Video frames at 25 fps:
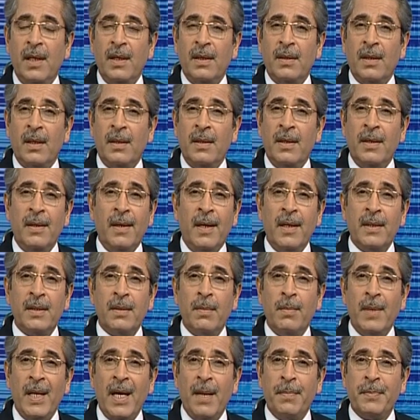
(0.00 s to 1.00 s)
that there are
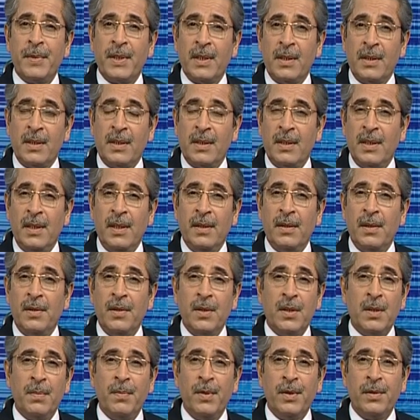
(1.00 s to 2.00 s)
some lapses in the
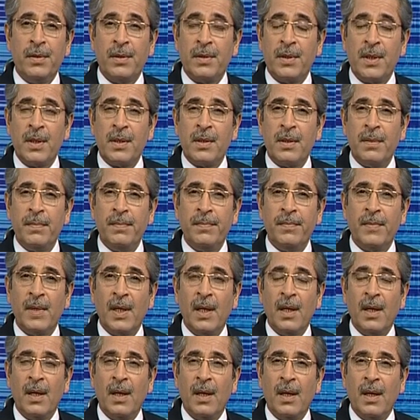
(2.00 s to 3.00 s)
distribution system,
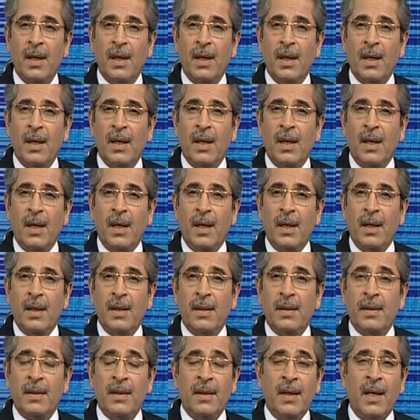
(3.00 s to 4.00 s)

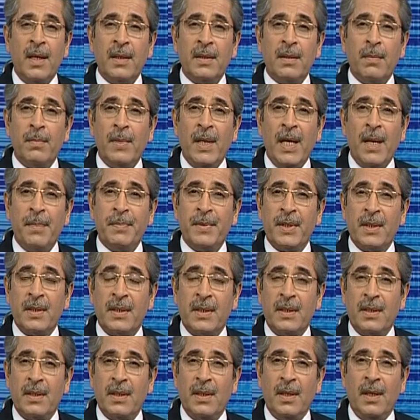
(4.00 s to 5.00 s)
there are some
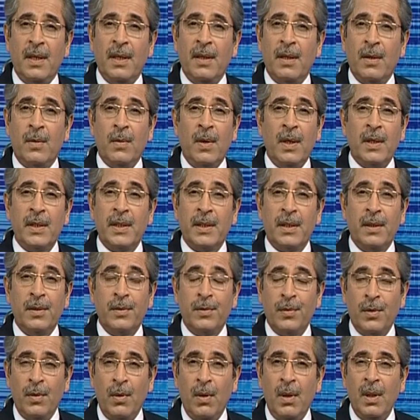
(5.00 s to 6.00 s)
lapses in the quality
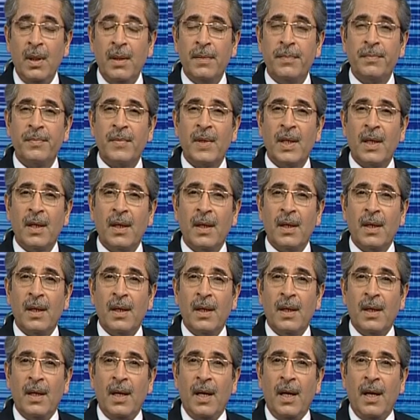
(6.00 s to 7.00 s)
control,
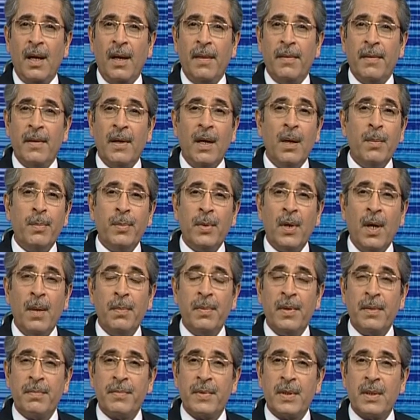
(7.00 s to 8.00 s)
and there are
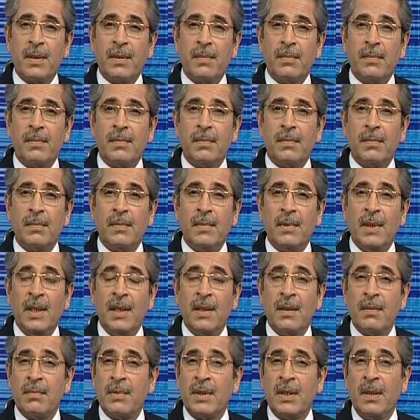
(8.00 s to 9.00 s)
problems
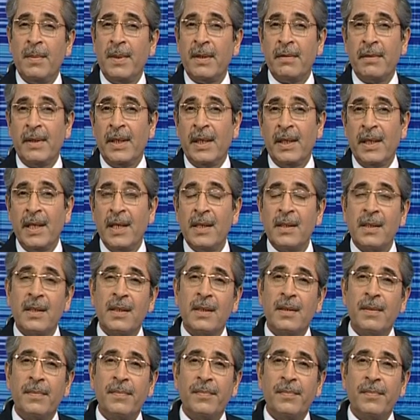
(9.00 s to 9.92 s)
in some other areas